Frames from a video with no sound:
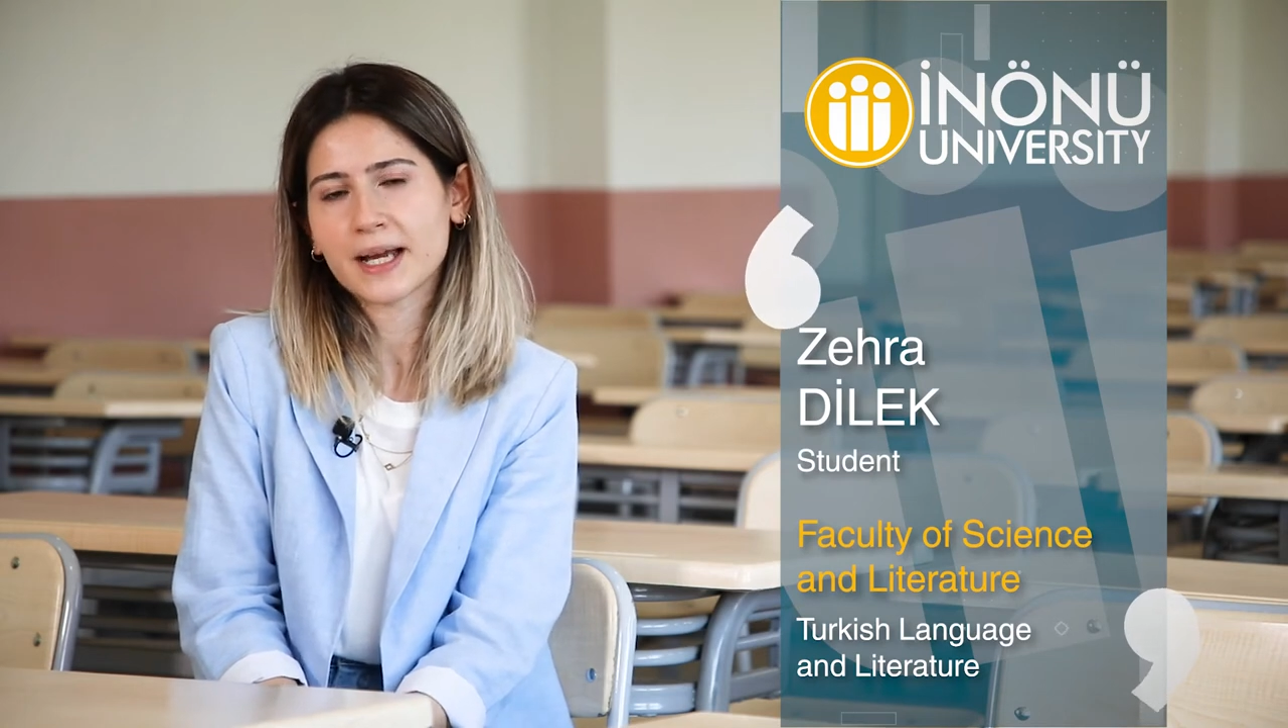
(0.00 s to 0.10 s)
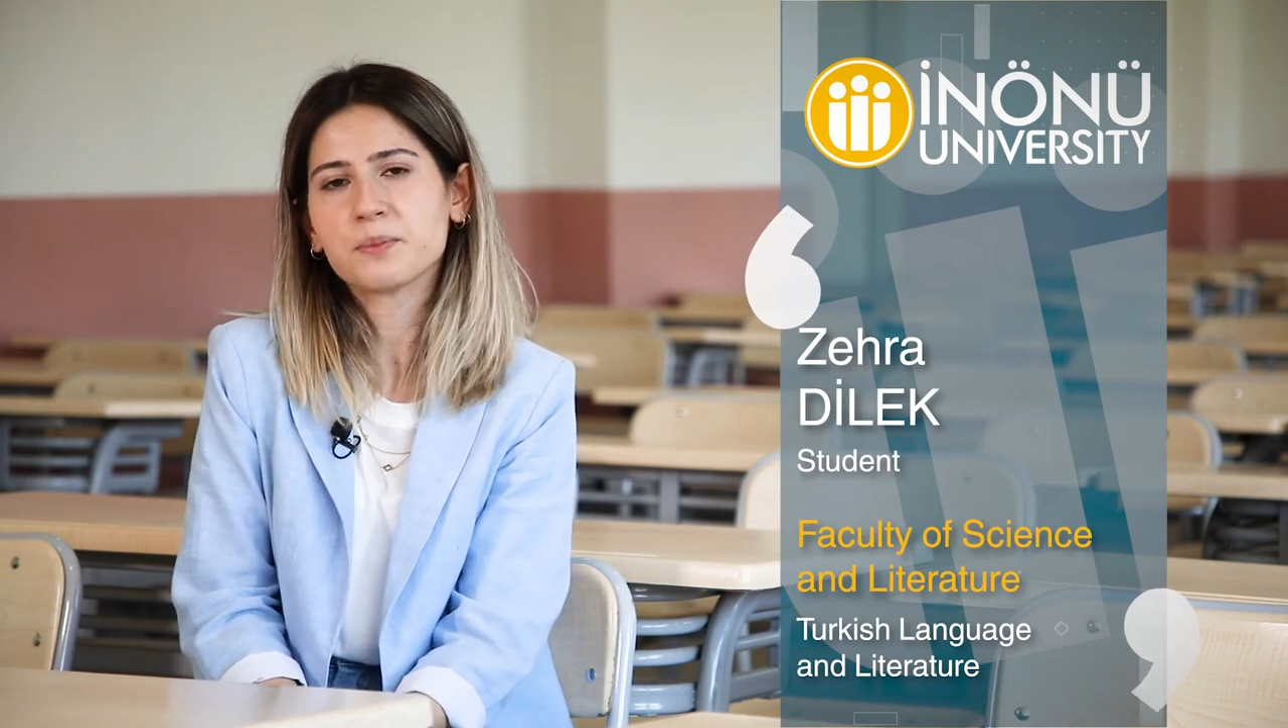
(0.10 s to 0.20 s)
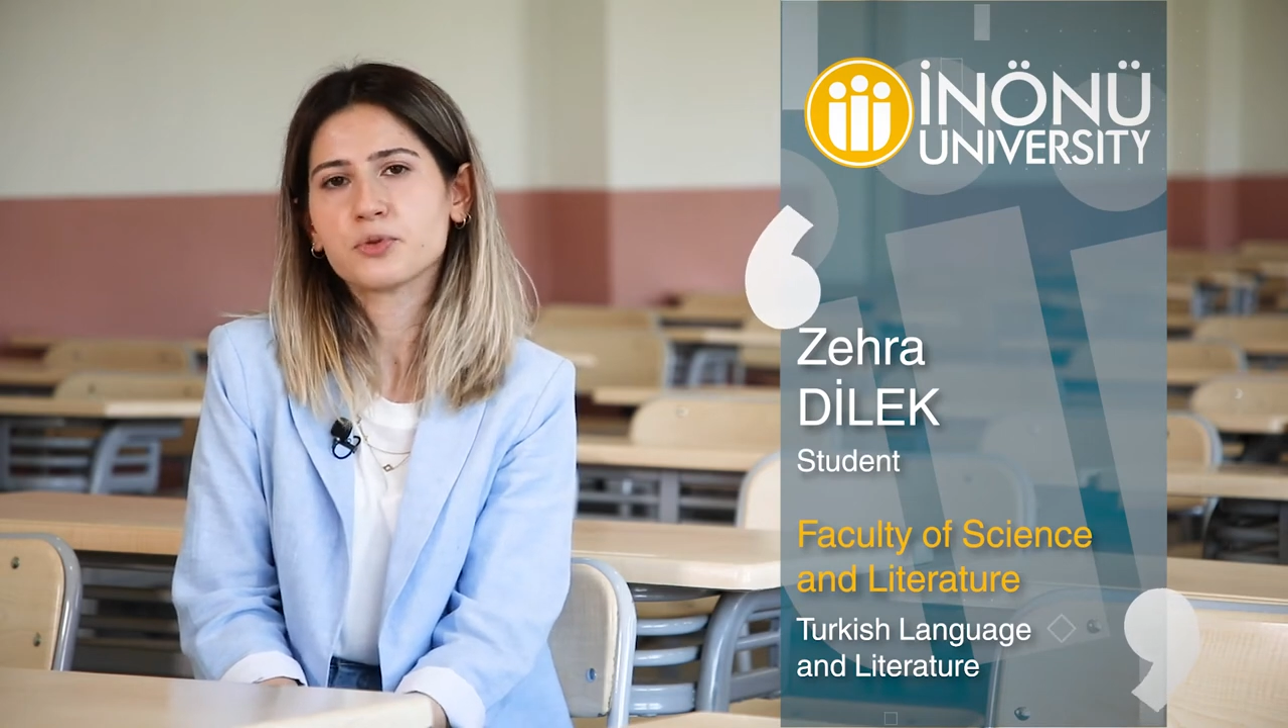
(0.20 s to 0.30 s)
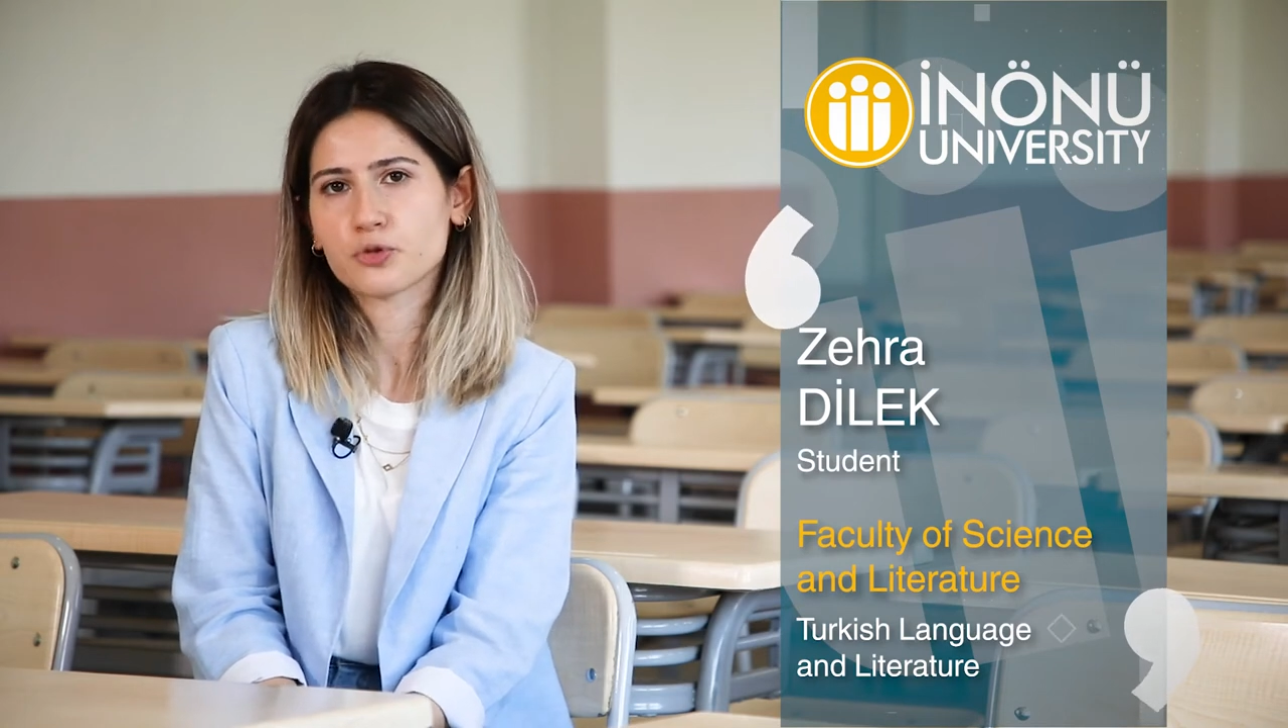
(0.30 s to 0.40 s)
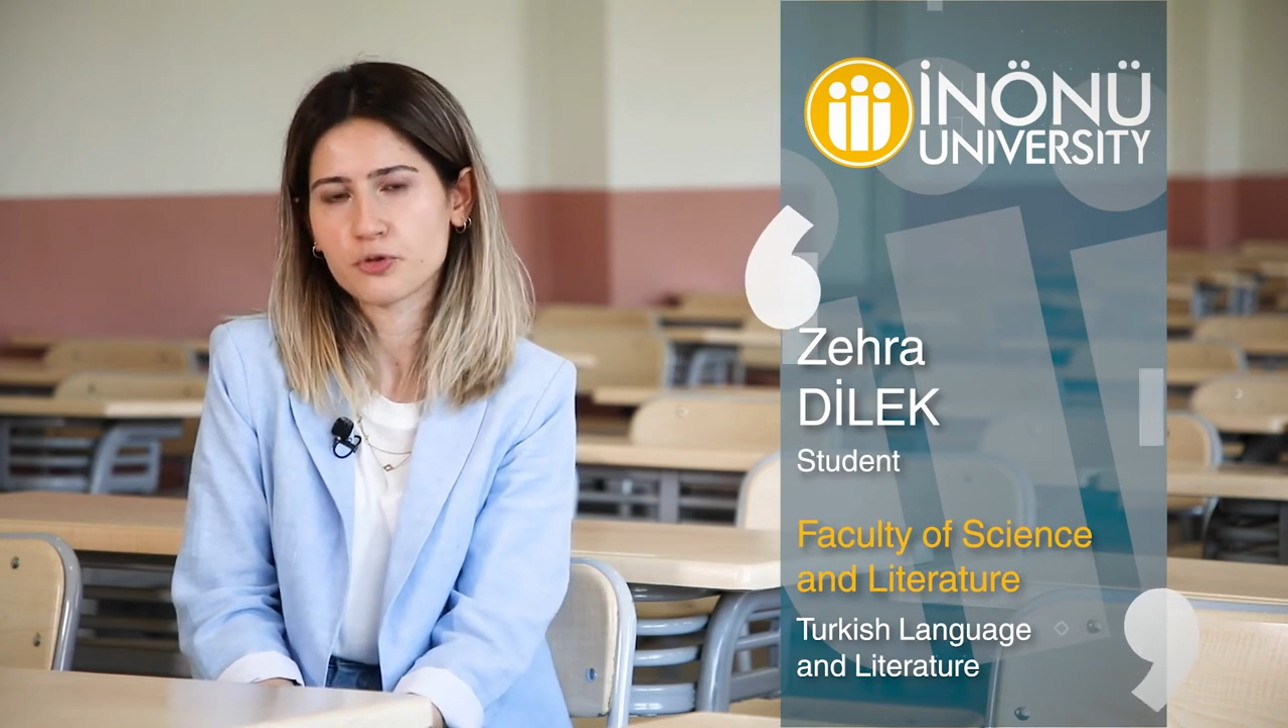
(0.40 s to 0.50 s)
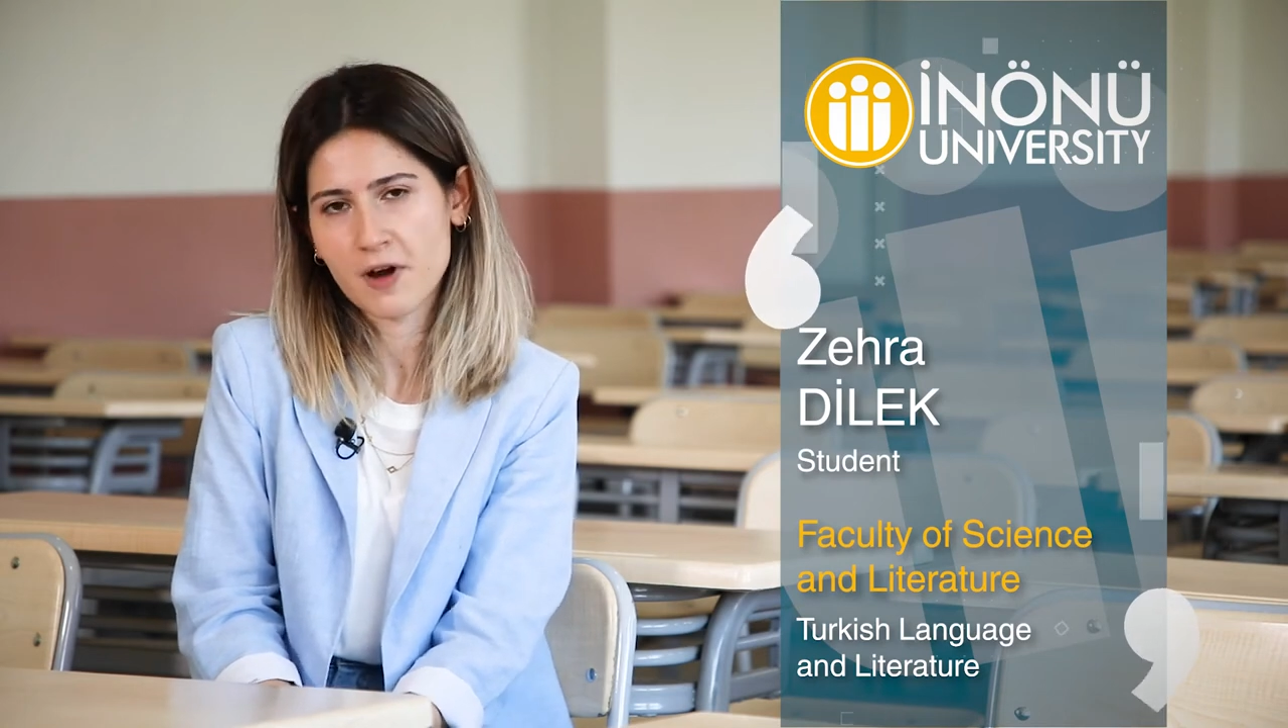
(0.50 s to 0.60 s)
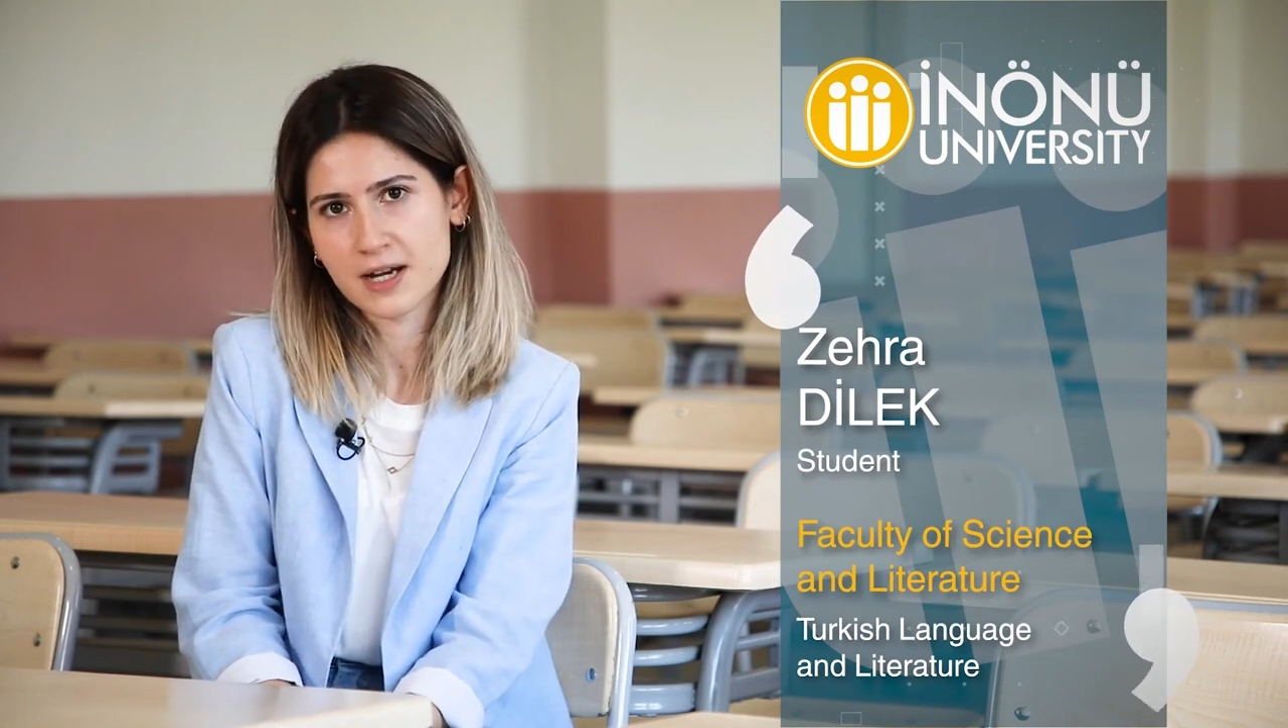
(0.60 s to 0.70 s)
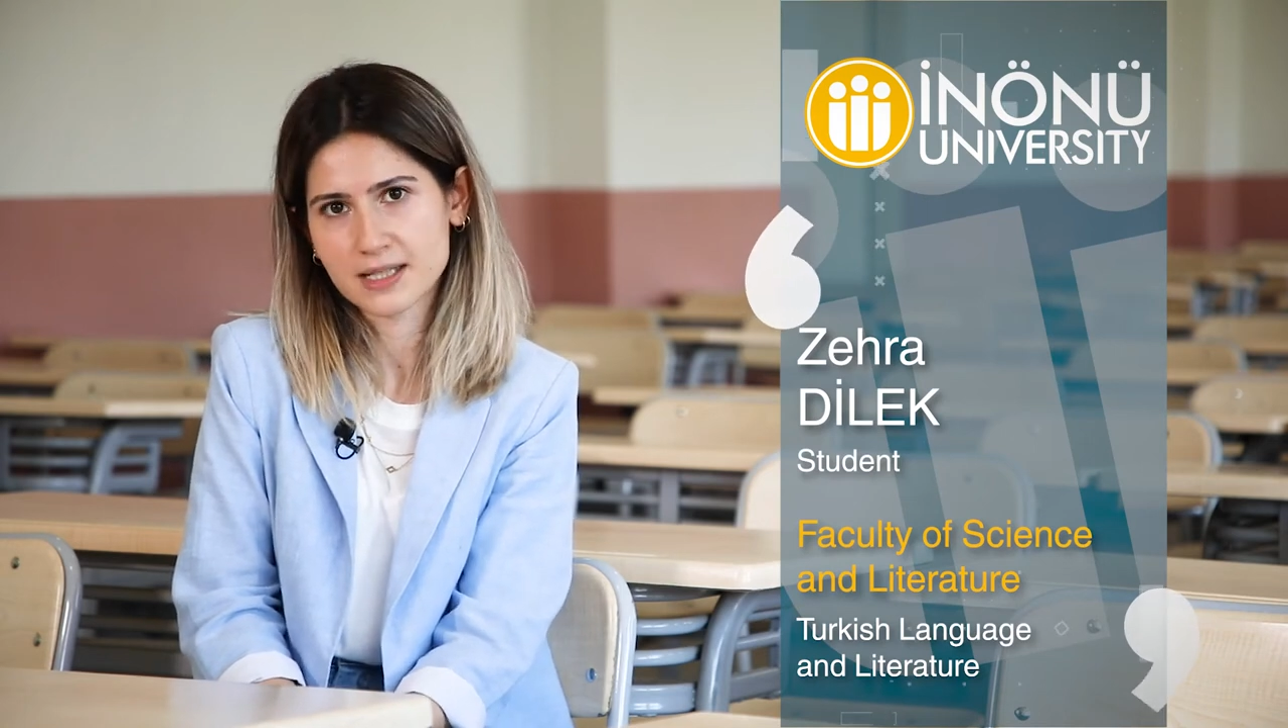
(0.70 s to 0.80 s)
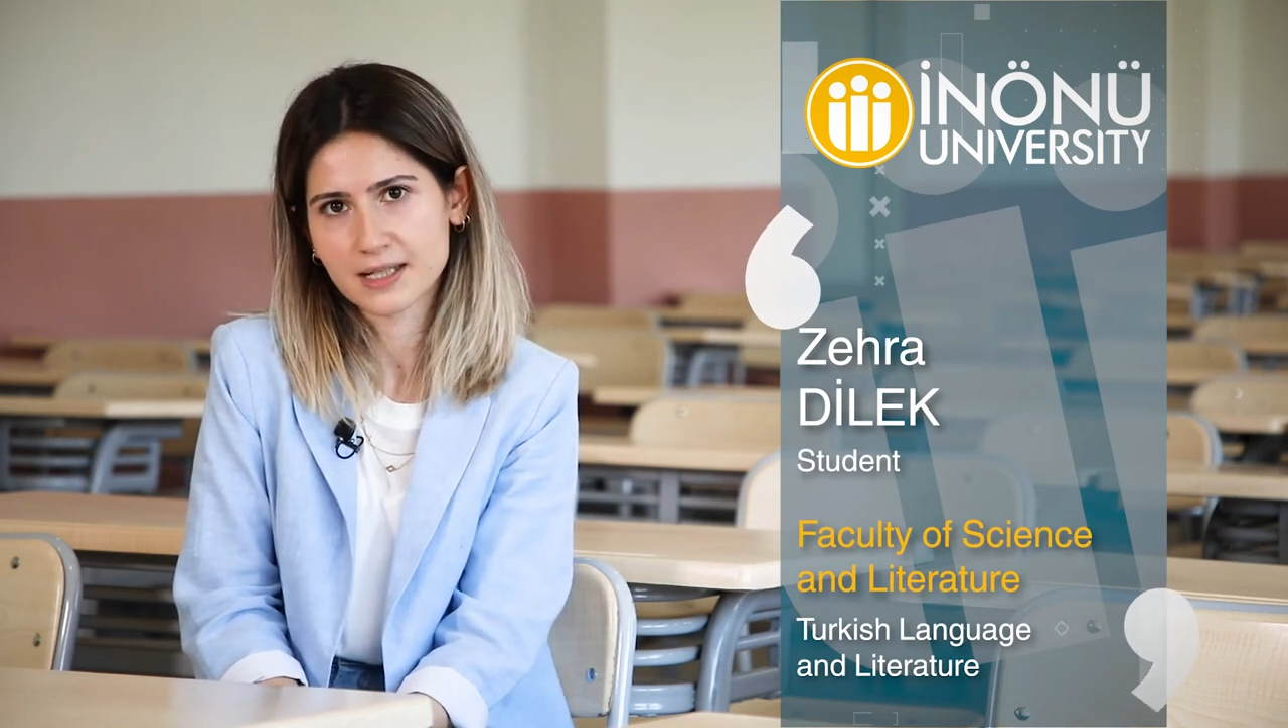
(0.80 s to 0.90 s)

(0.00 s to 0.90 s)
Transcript: Sciences,